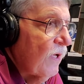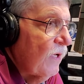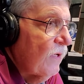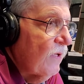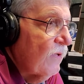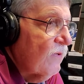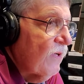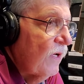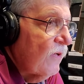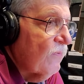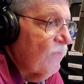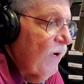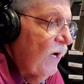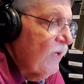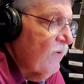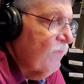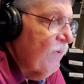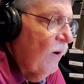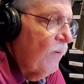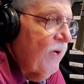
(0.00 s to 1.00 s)

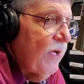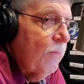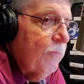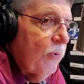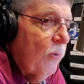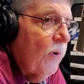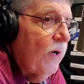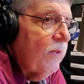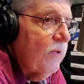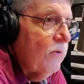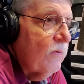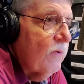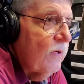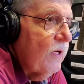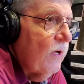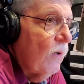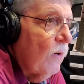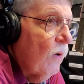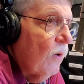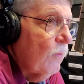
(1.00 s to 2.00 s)
it's very important to do
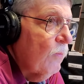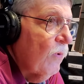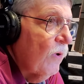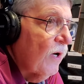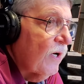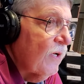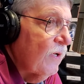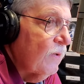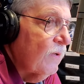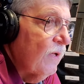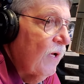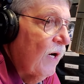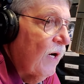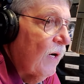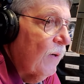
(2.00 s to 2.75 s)
your homework and